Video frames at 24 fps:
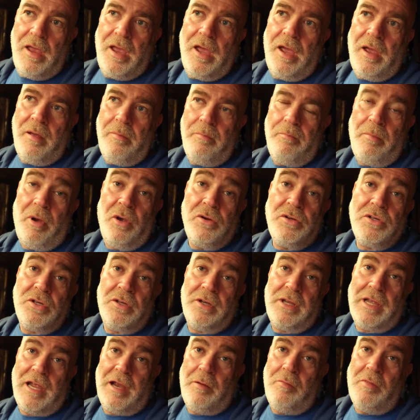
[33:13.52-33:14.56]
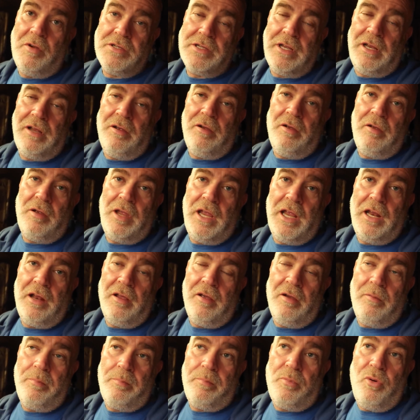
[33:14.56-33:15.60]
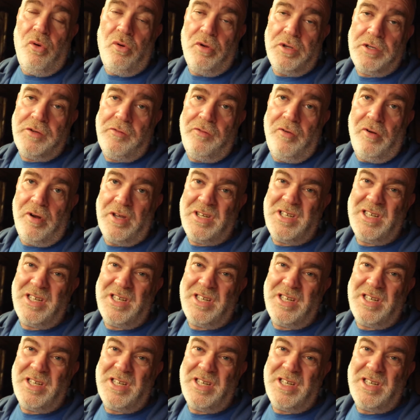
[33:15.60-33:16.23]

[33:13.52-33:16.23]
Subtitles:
motion cameras in a porch for her,